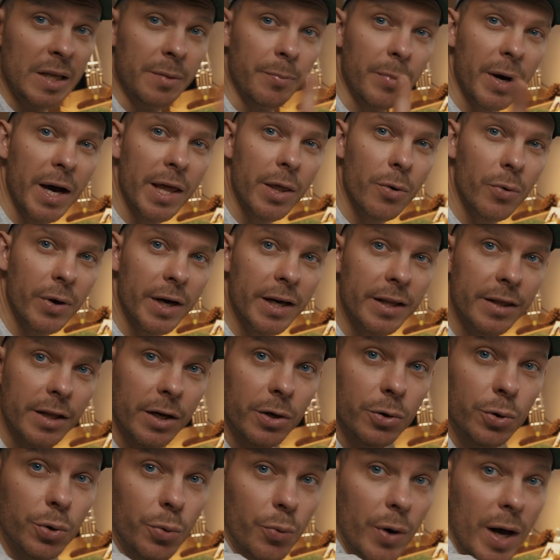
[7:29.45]
And by the way, the
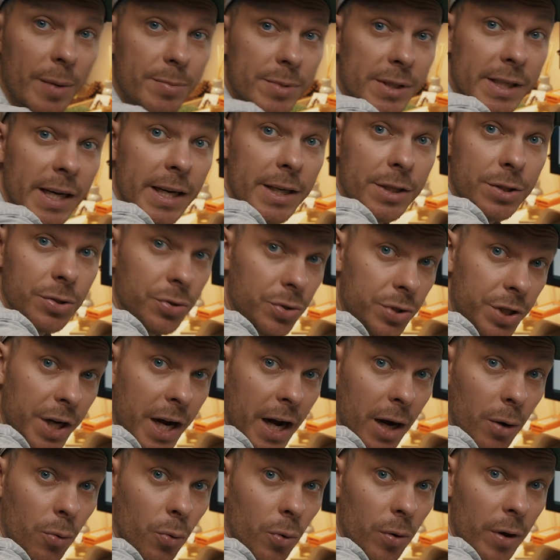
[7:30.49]
good website to
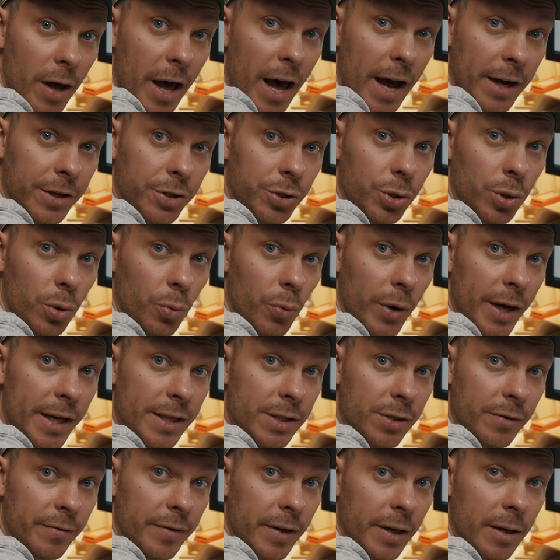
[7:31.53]
check actual
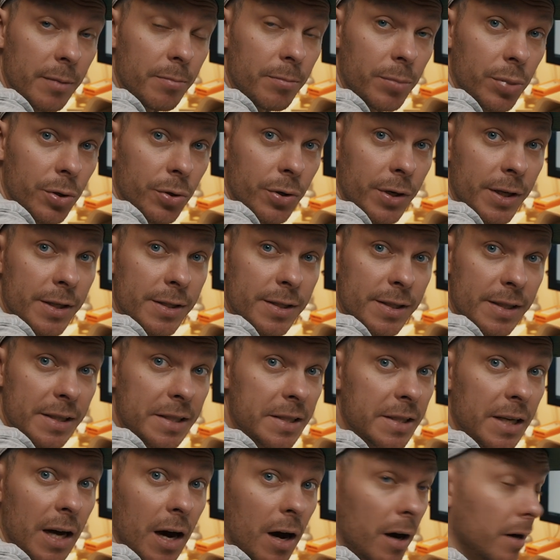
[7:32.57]
weights of the components
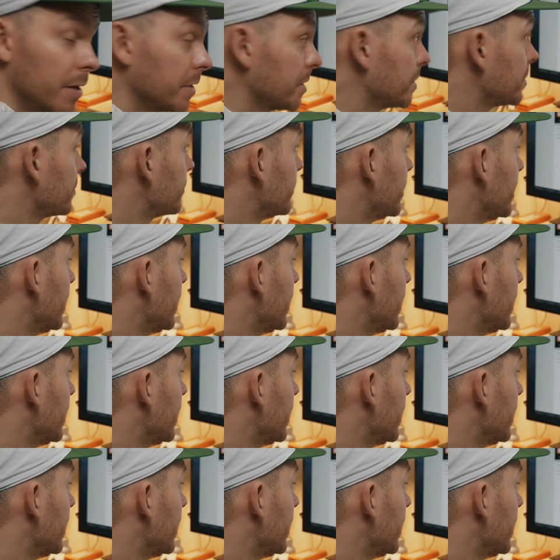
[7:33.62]
is RC